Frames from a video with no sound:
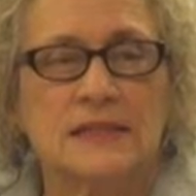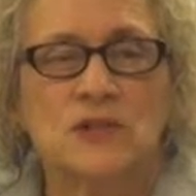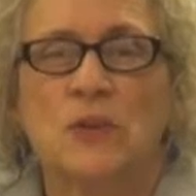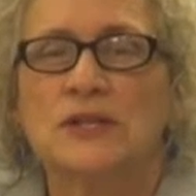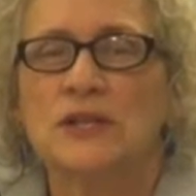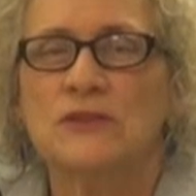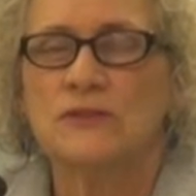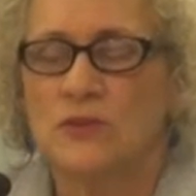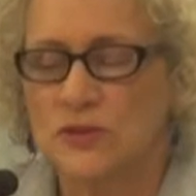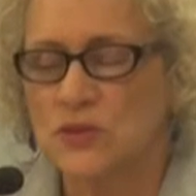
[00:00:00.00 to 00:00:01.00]
the
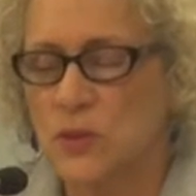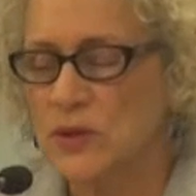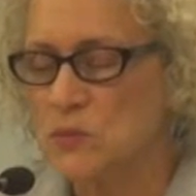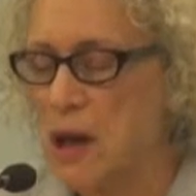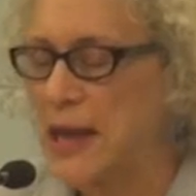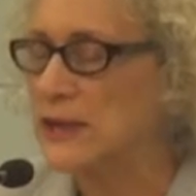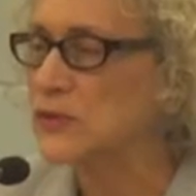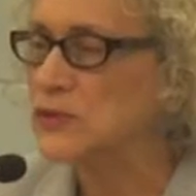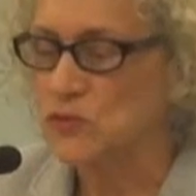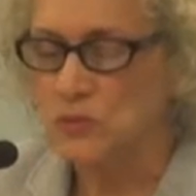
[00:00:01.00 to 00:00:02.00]
24 square
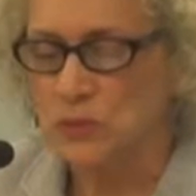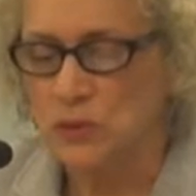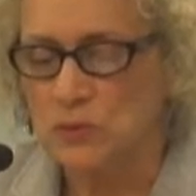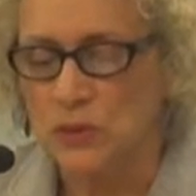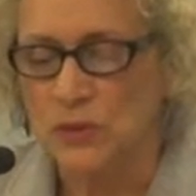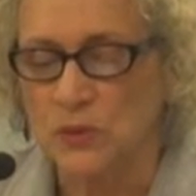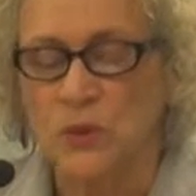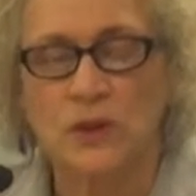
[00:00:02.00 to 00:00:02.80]
miles of Bermuda,